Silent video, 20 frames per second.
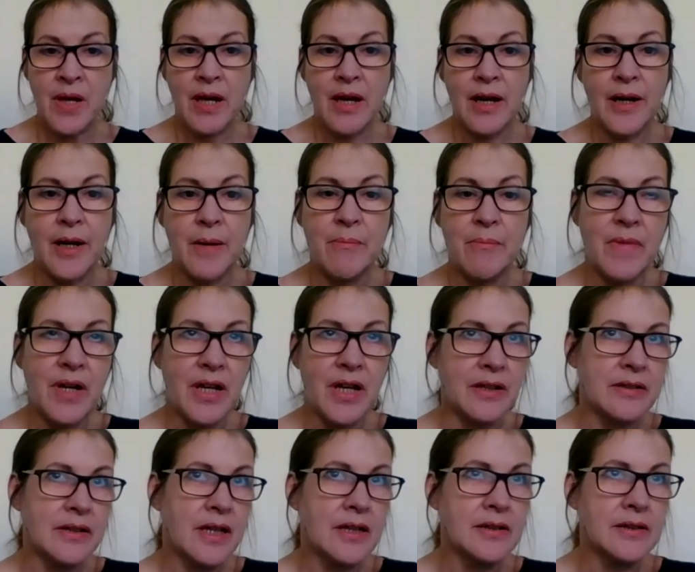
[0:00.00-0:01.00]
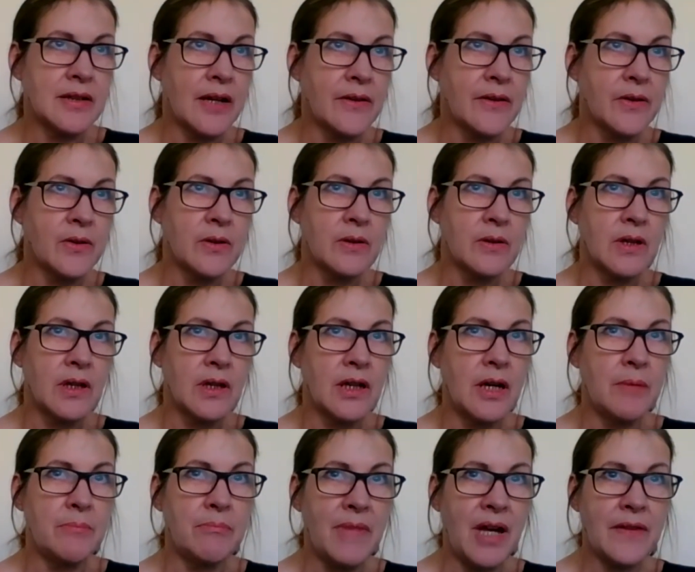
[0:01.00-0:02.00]
um and, and, other
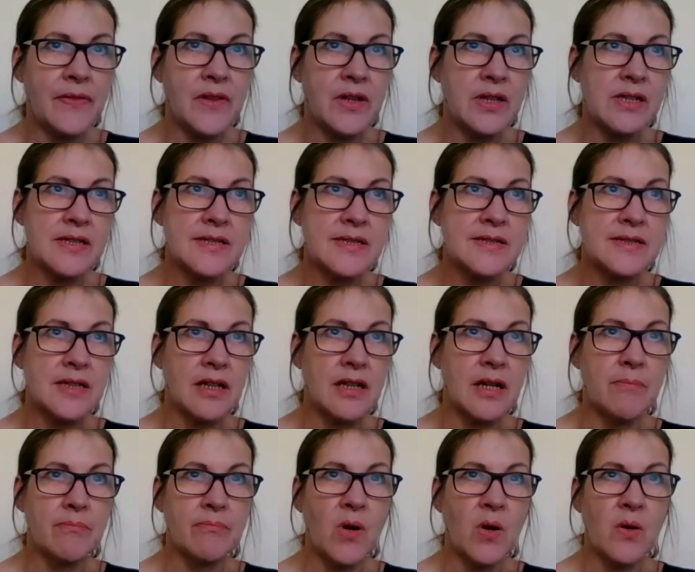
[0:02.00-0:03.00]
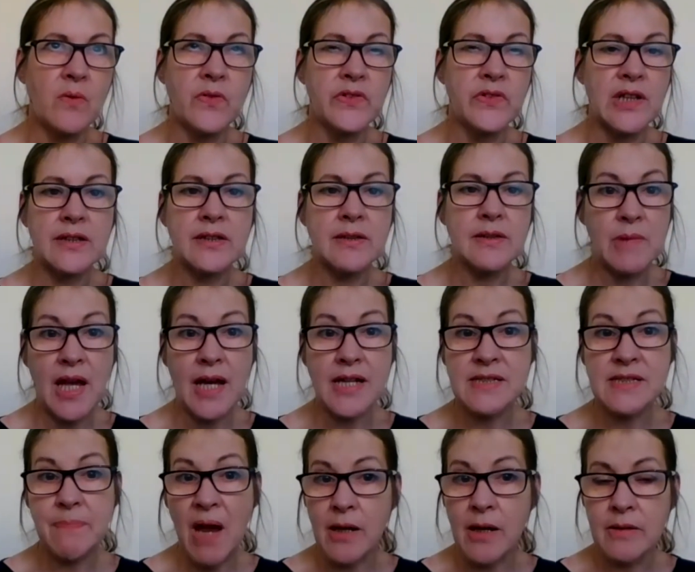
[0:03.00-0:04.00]
um, methods um, over like the
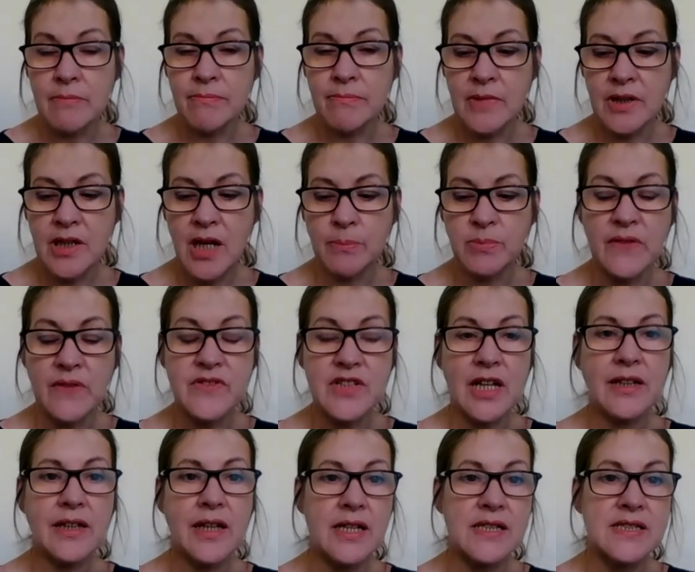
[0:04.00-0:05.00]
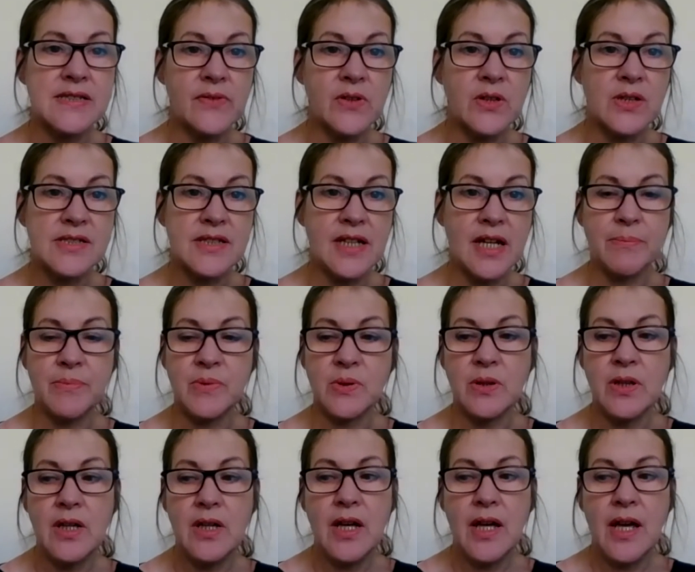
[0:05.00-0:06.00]
last couple of decades for example